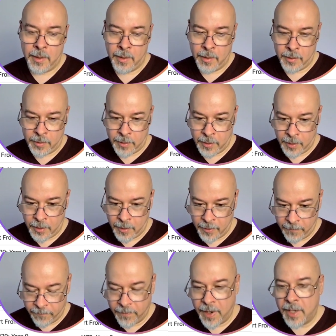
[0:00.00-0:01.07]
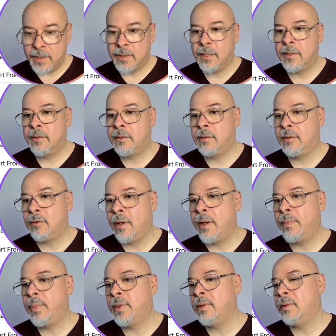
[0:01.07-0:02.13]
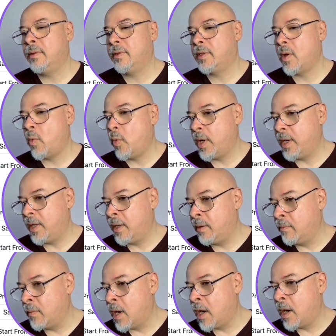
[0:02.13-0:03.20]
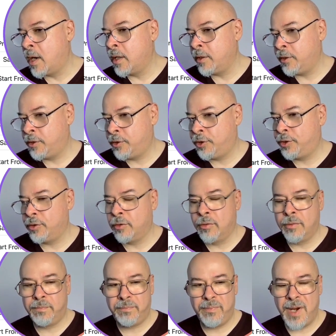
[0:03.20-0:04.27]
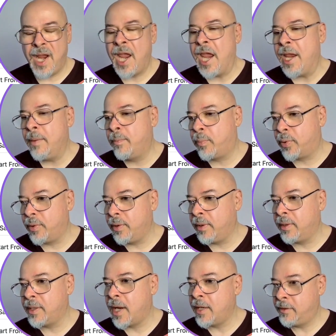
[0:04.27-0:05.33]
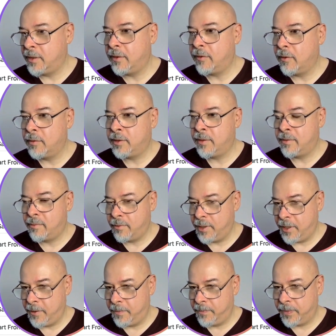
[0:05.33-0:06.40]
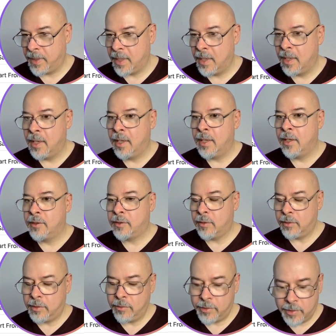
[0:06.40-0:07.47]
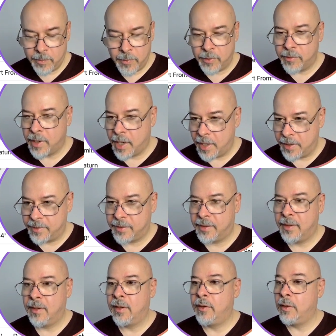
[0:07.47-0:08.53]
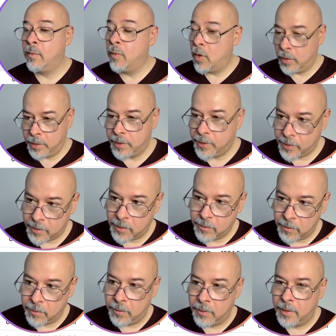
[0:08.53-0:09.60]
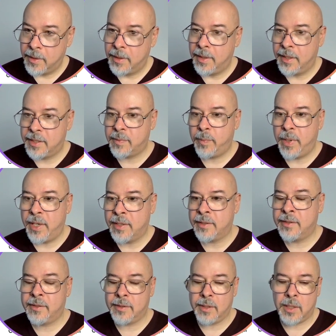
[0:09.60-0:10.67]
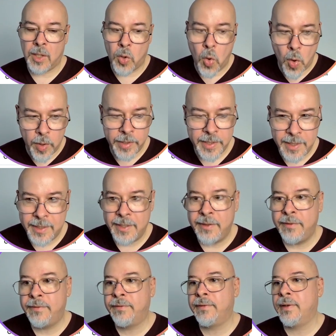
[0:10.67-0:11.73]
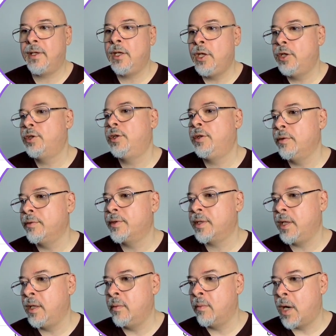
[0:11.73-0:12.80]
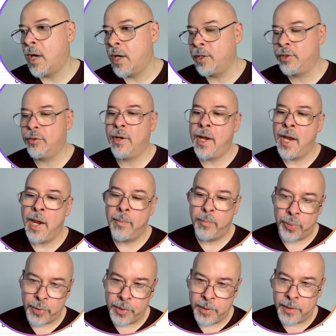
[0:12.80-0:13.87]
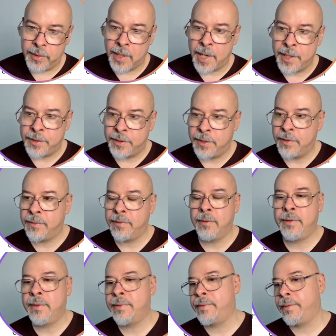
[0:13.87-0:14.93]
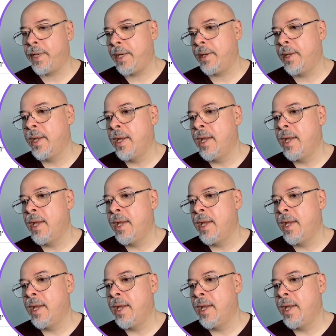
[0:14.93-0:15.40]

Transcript: the event to happen somewhere in March or April 1933. So to summarize, the modern school expects cognitive issues in March or April 1933,